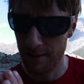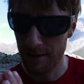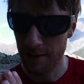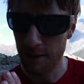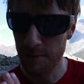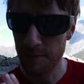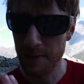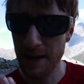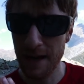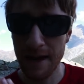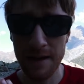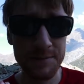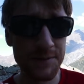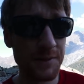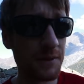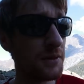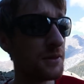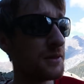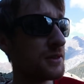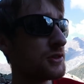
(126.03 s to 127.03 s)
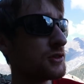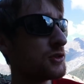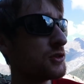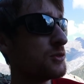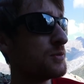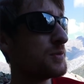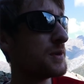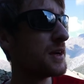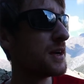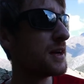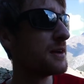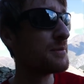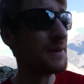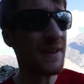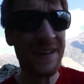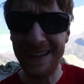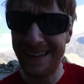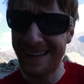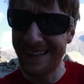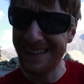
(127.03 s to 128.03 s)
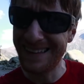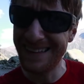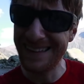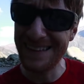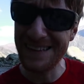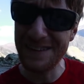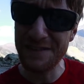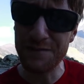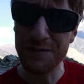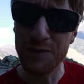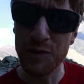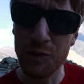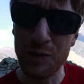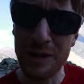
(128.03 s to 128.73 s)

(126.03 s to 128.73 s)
gonna be absolutely superb if the